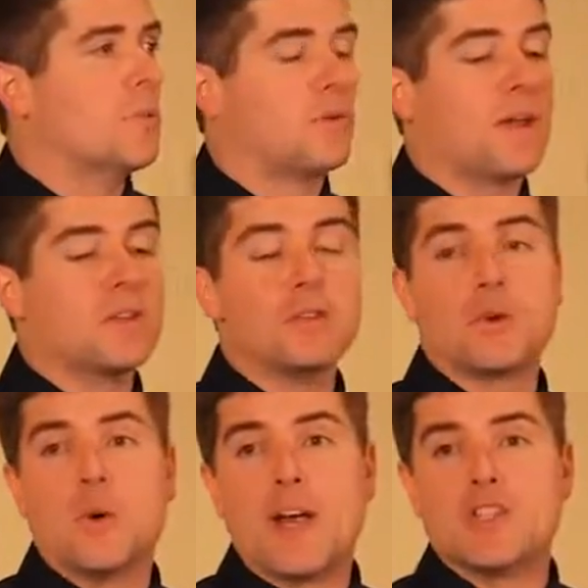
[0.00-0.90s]
But rather than do
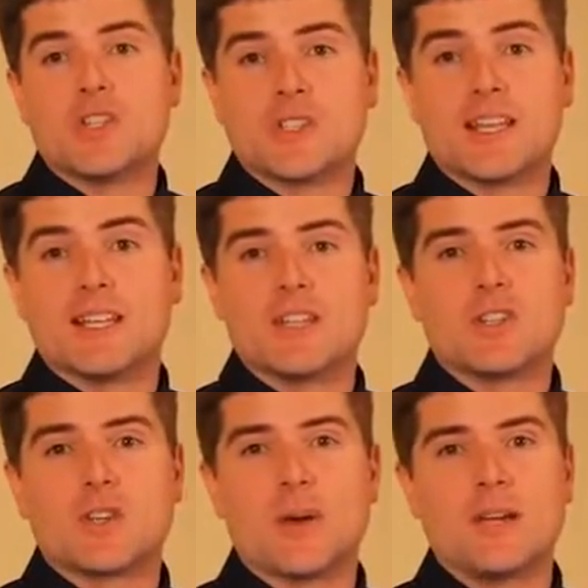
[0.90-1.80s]
equations again, let's
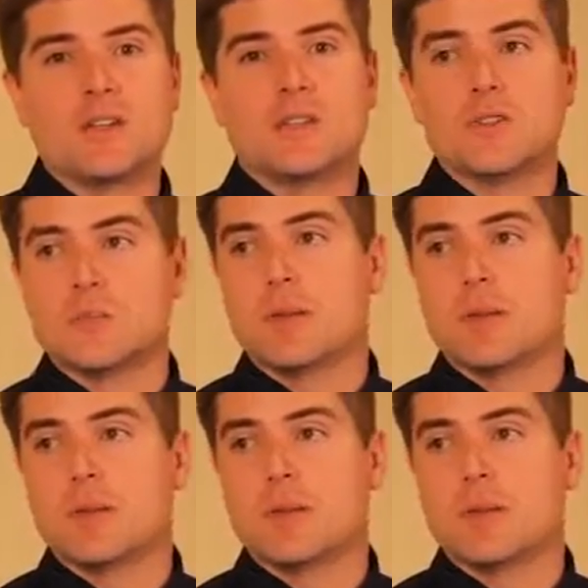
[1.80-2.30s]
just go ahead and just do some